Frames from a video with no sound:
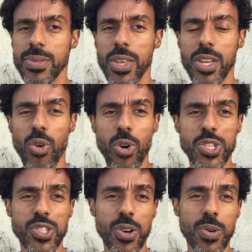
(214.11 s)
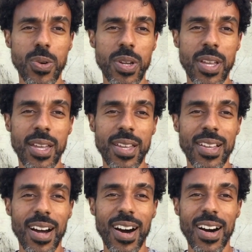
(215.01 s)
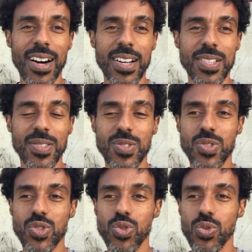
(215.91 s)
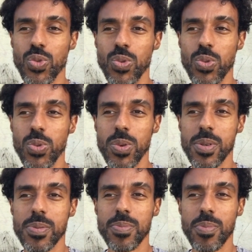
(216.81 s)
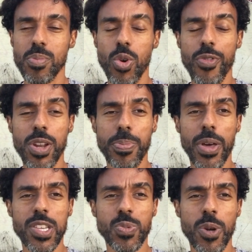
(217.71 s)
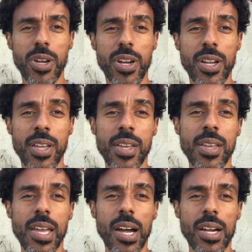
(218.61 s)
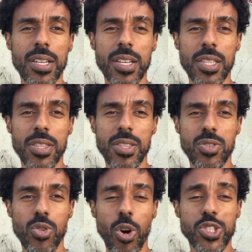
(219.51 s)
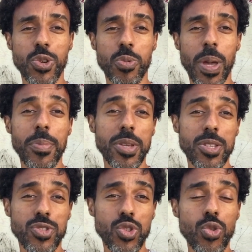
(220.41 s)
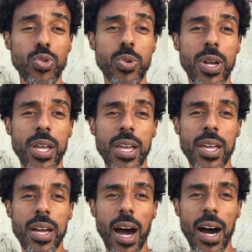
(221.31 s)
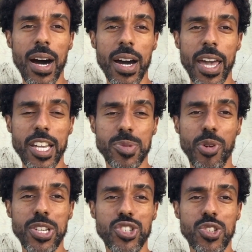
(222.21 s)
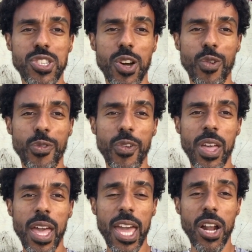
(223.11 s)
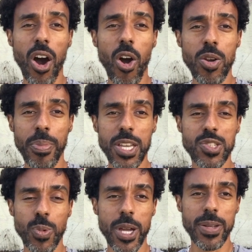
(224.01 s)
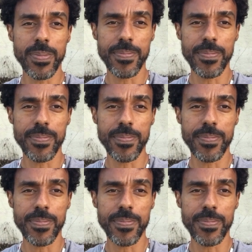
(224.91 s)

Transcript: then also uh, to move in a place where you also maybe do uh, express yourself in a heart-based way,